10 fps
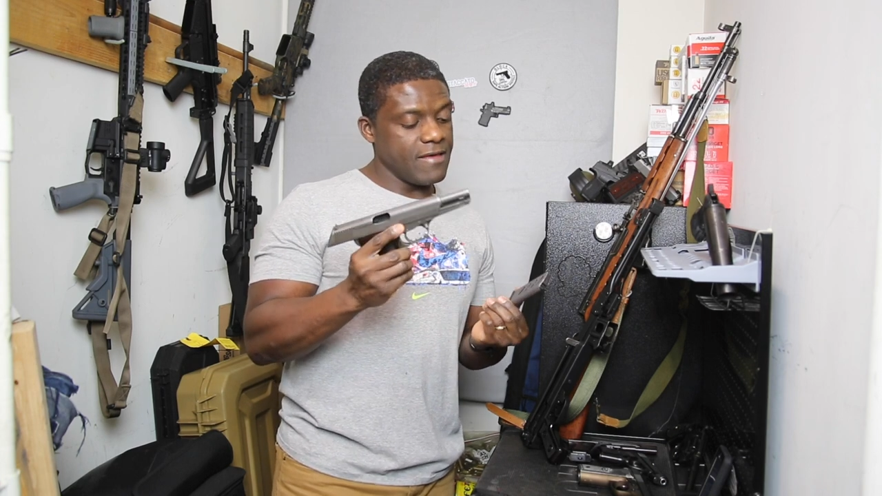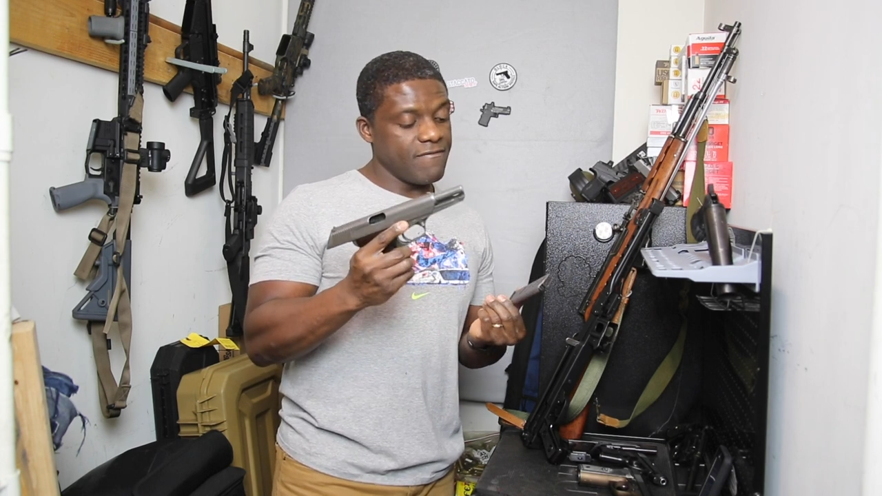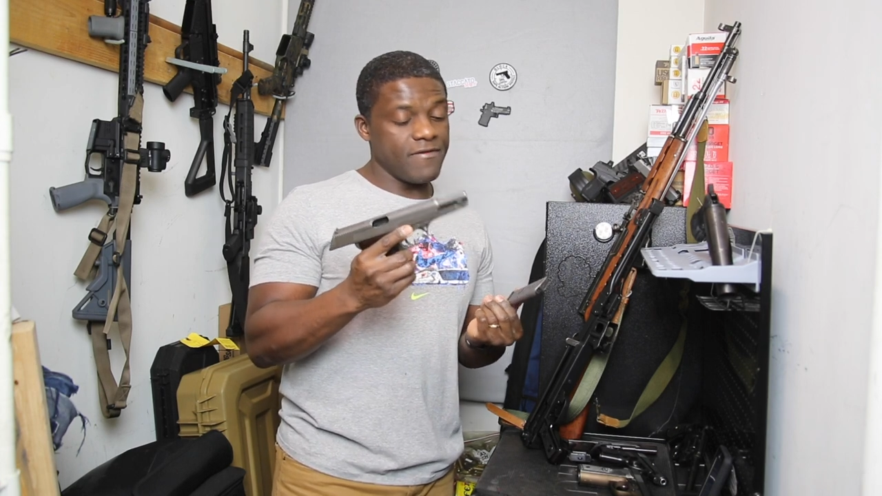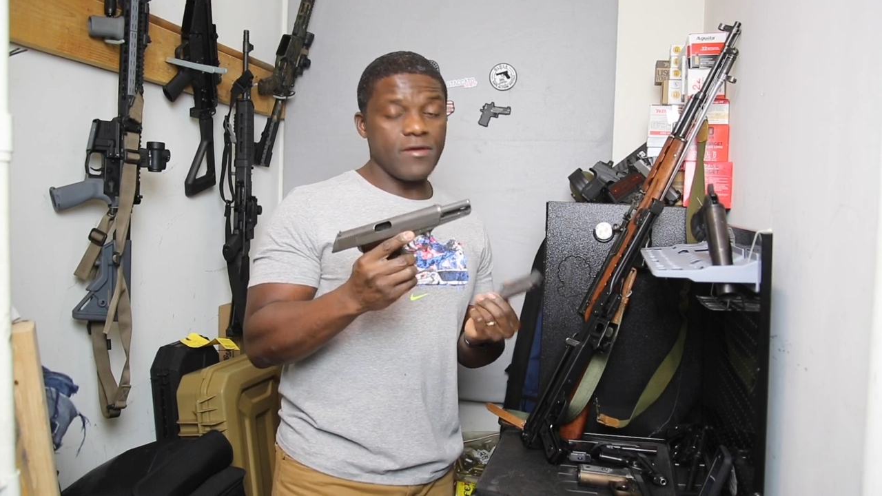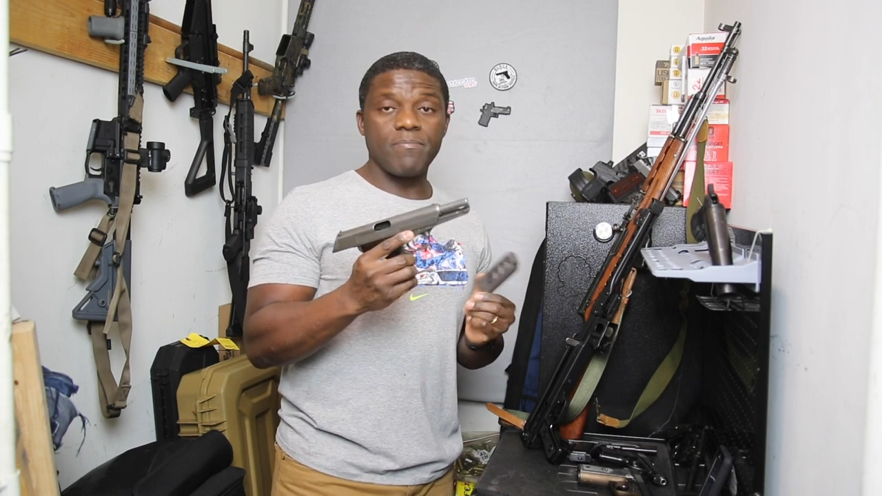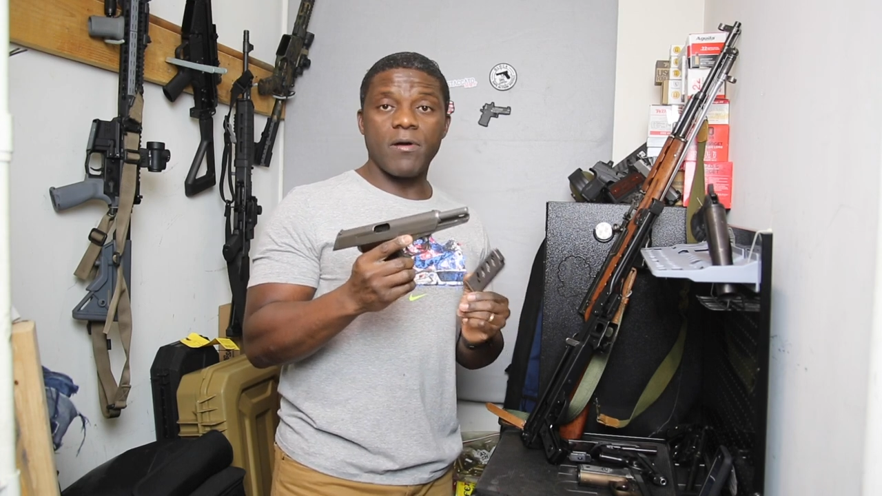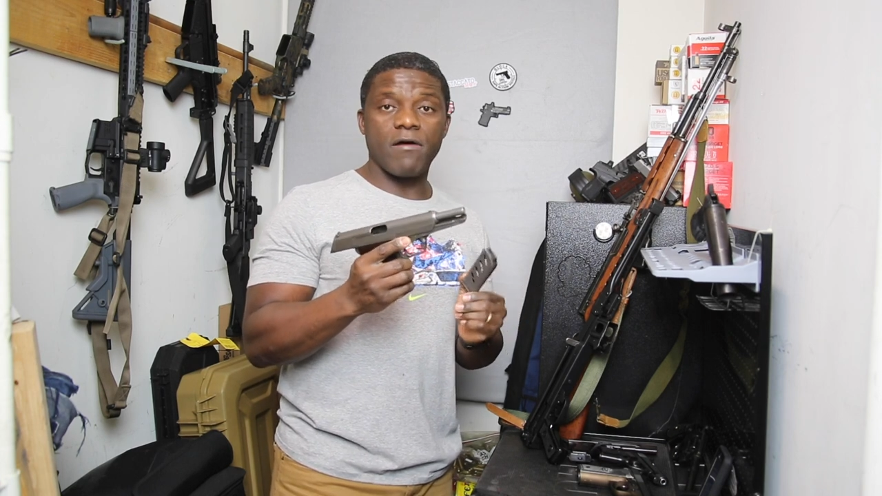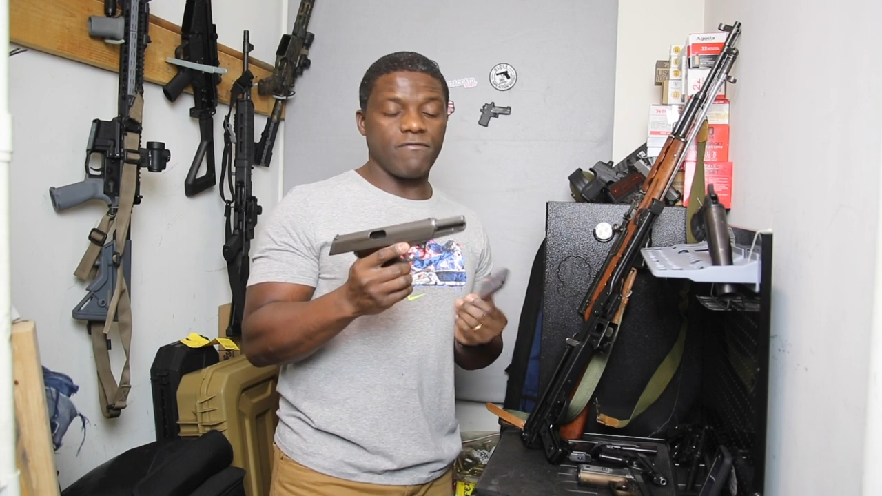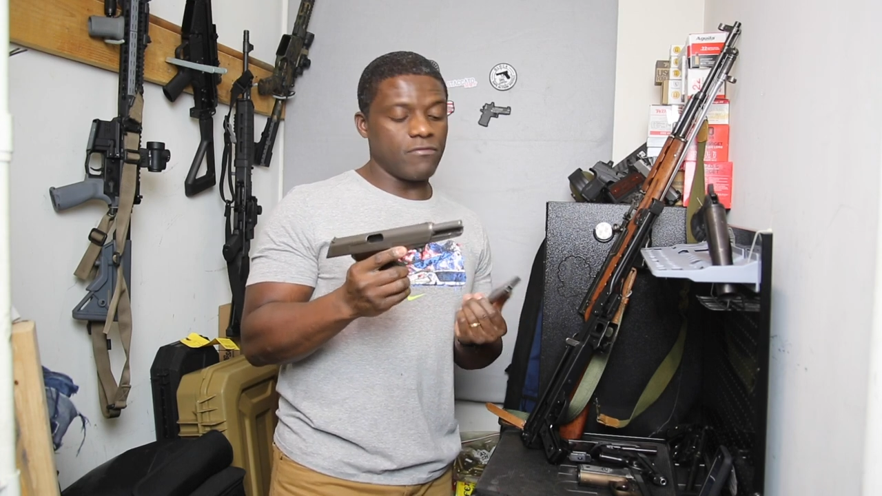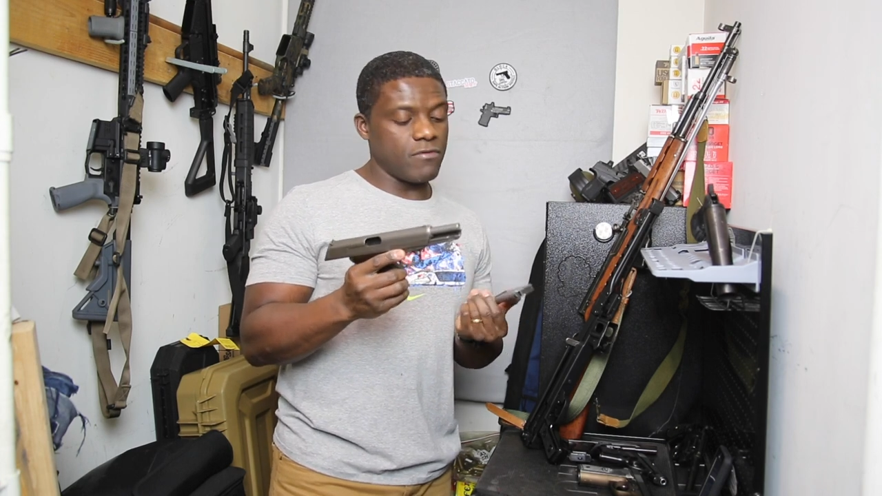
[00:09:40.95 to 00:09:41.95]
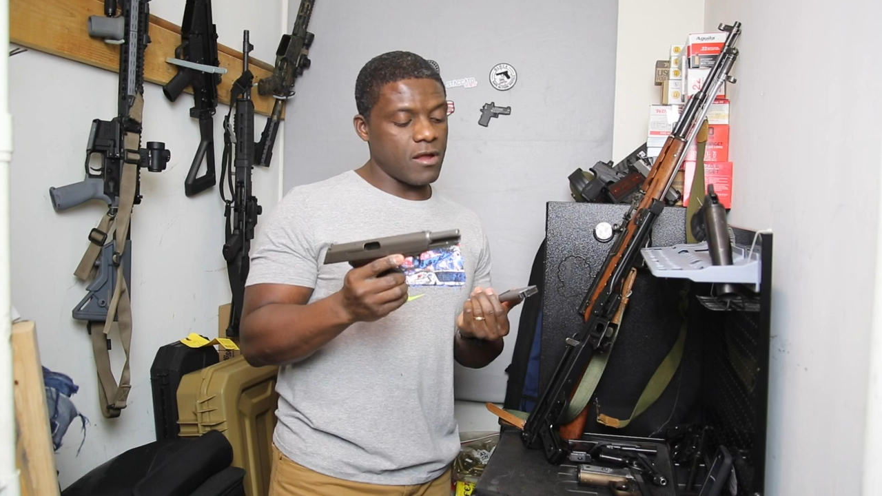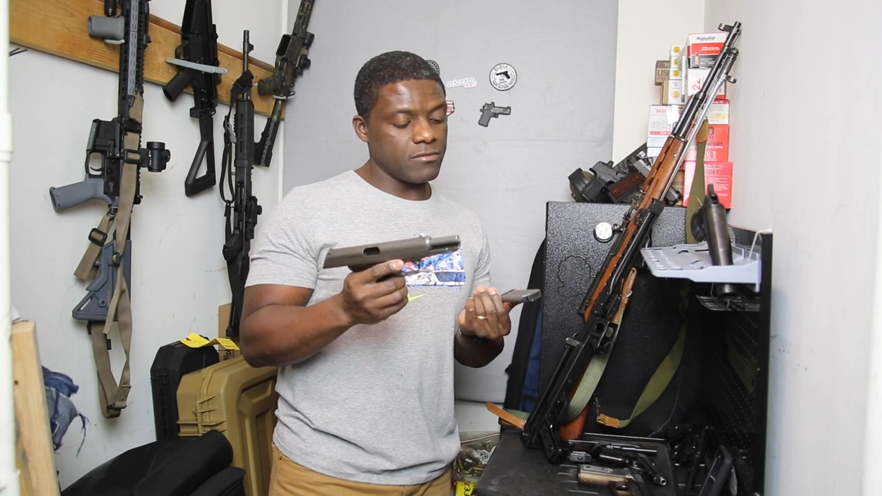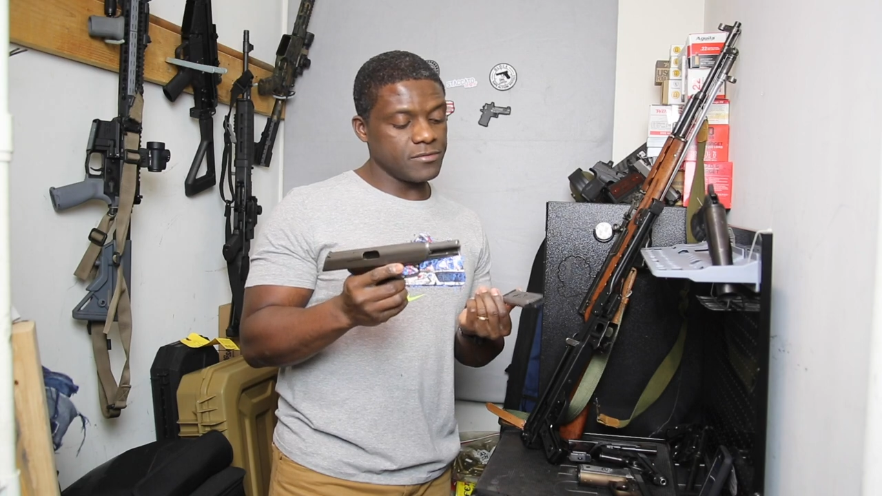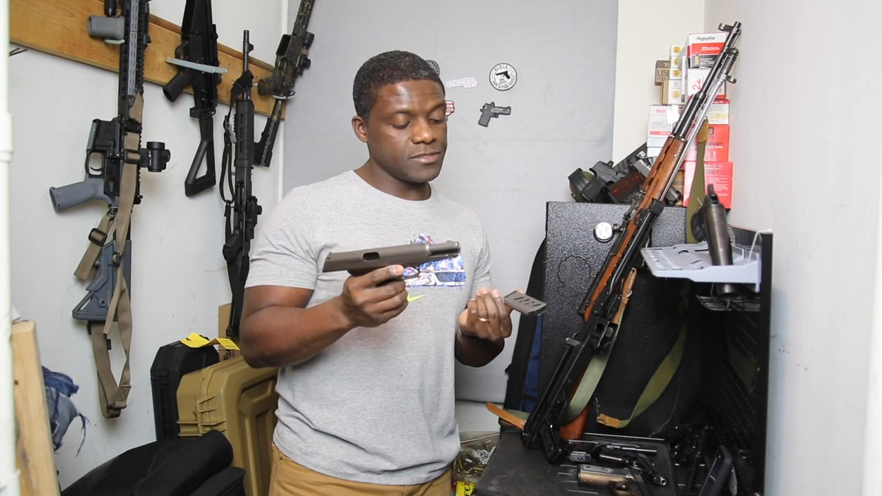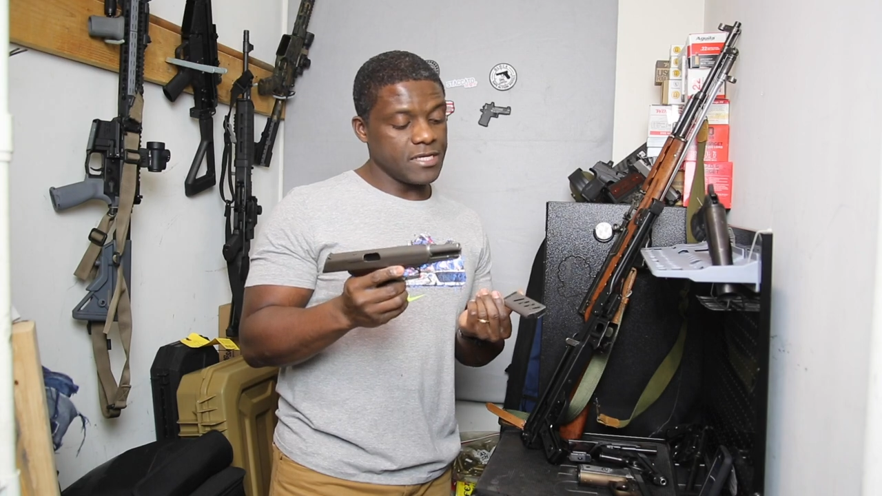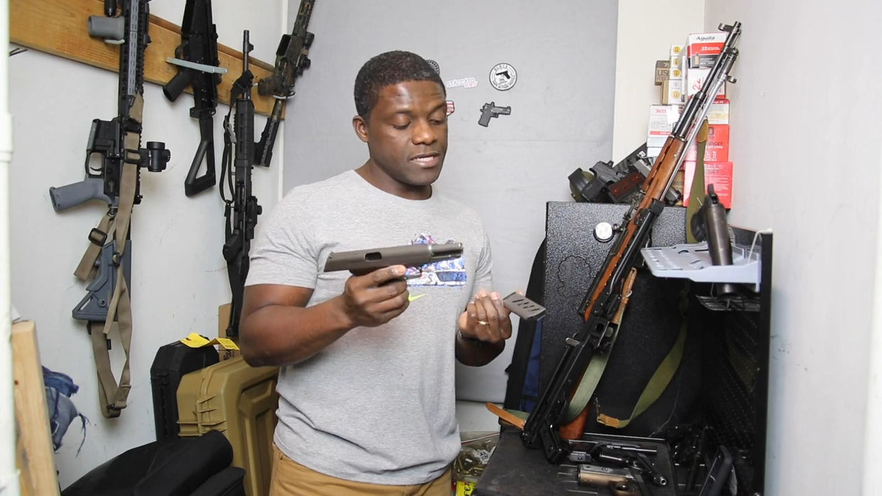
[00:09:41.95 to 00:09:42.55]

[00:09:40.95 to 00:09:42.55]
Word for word: very powerful round.